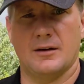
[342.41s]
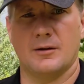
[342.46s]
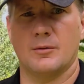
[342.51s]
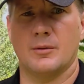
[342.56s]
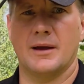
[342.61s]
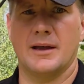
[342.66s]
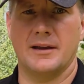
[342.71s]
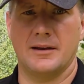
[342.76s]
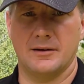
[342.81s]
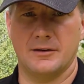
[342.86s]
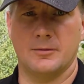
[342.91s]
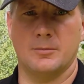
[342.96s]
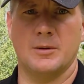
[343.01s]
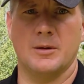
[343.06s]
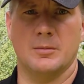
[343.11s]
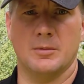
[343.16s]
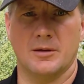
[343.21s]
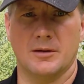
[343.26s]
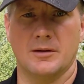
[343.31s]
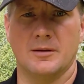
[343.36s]
rated to be
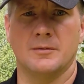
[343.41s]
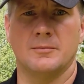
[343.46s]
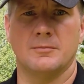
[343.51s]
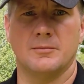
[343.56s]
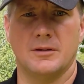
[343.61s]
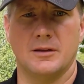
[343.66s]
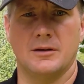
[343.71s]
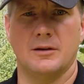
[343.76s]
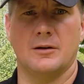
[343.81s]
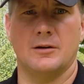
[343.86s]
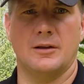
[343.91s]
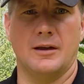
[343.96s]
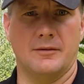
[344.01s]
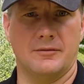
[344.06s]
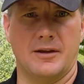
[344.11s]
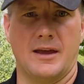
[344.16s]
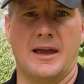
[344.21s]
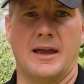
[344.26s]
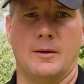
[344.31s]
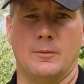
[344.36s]
able to, you know, you
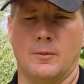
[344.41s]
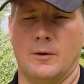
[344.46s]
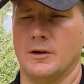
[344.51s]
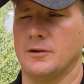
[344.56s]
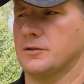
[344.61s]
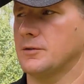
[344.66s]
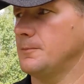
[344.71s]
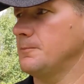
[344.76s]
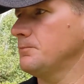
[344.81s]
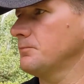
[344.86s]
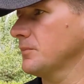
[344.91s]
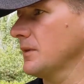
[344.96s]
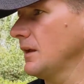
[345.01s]
have to hand wash them.